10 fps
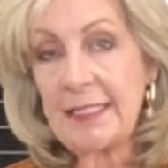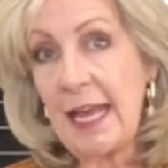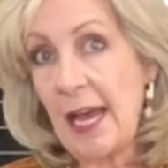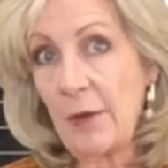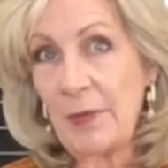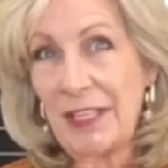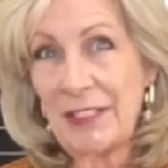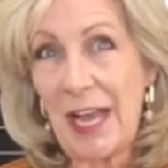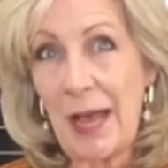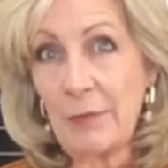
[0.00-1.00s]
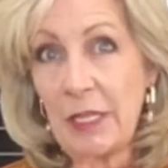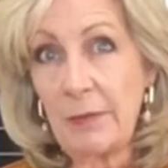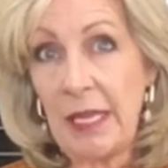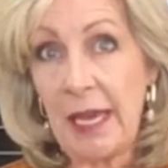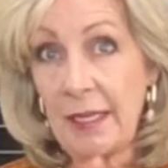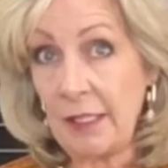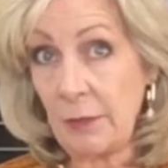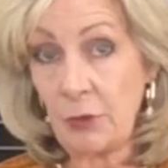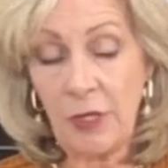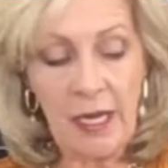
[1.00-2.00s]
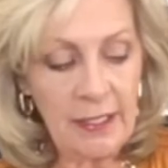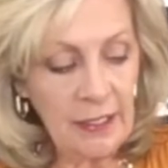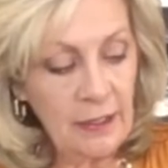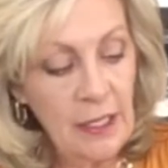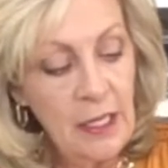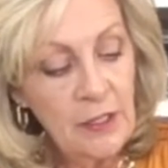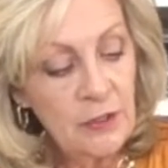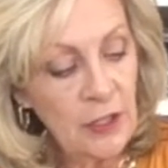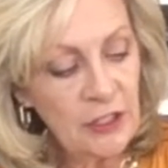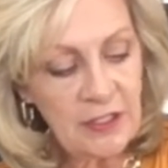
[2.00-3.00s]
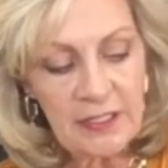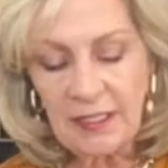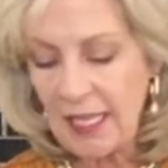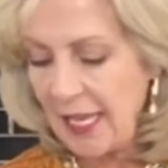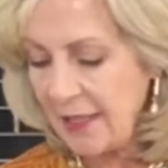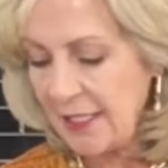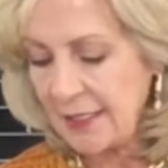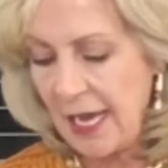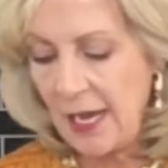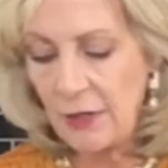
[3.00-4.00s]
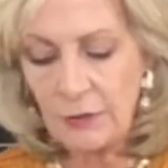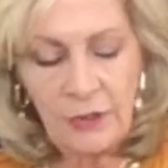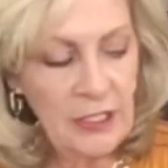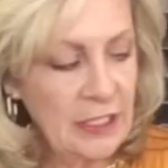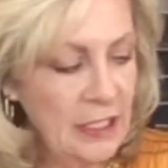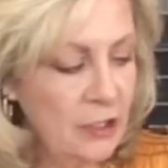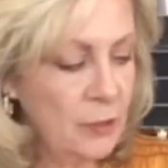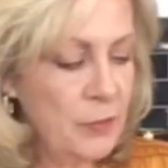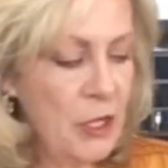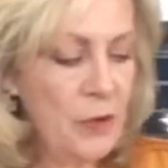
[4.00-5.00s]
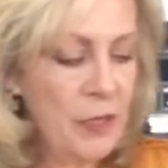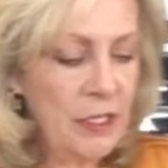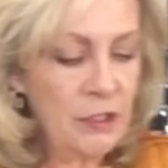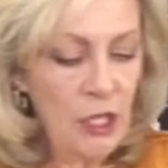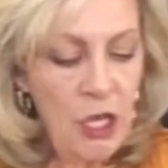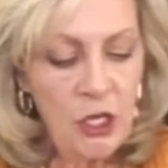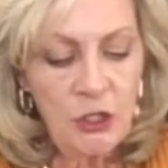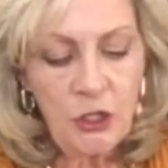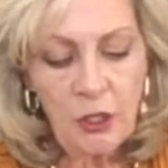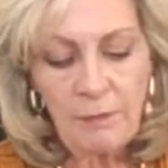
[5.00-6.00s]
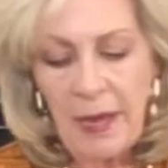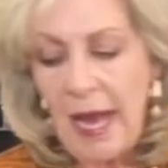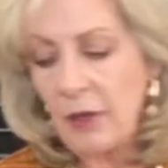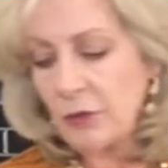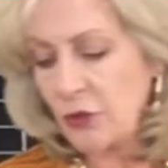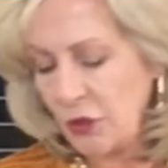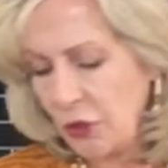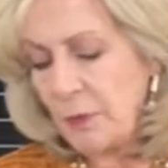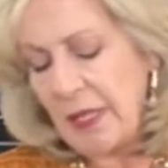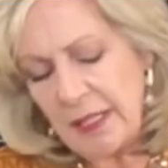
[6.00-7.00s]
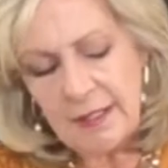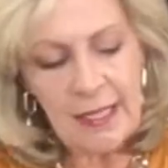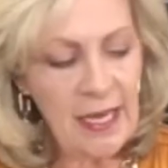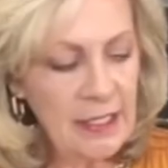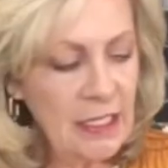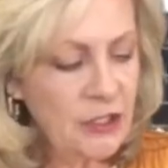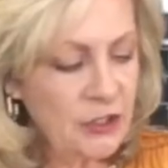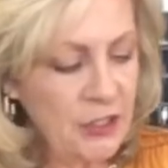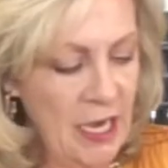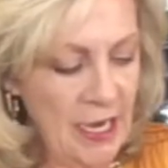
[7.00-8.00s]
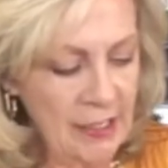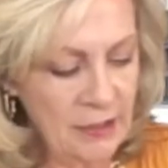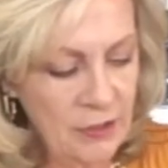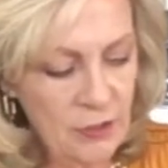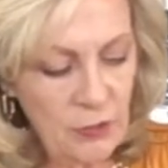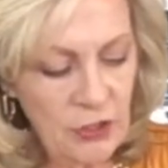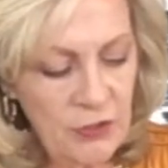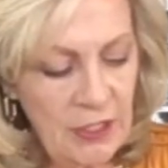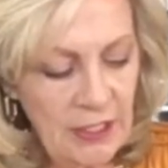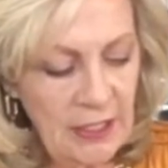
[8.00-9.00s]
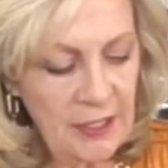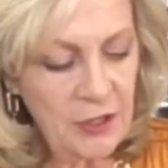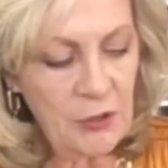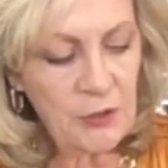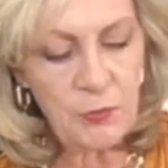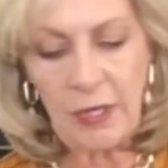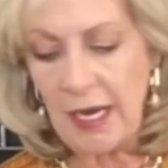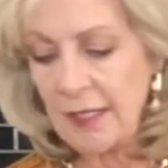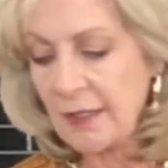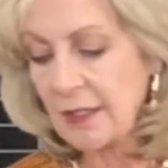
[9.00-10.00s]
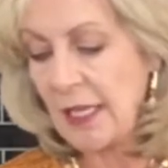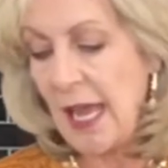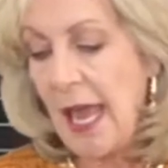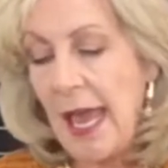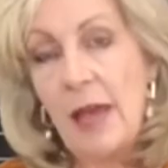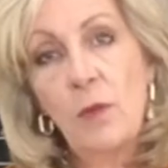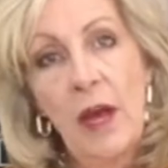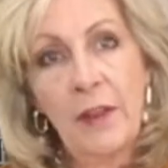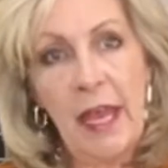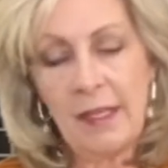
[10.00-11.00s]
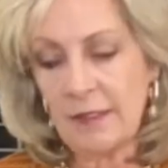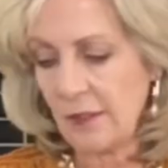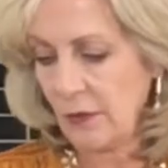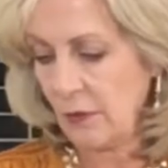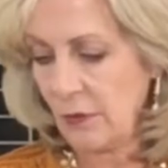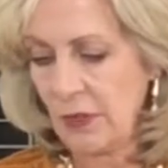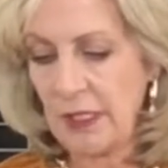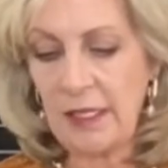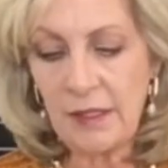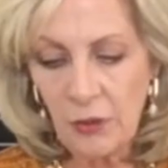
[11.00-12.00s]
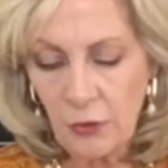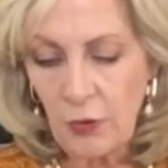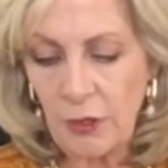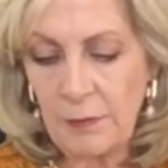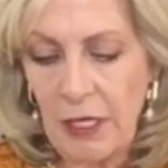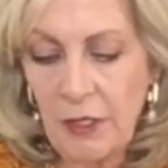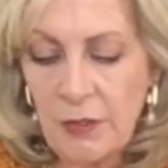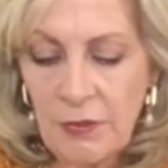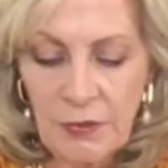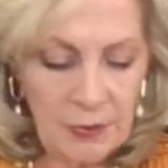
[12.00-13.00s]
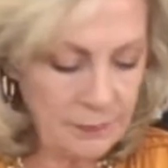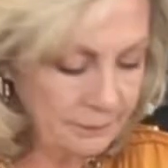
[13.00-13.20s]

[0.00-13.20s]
down because I'm going to be adding the burrata. So I just lay these out. You can hear them going. You're about 2 minutes on each side. So we're just going to let those rest. And while that's getting their grill marks,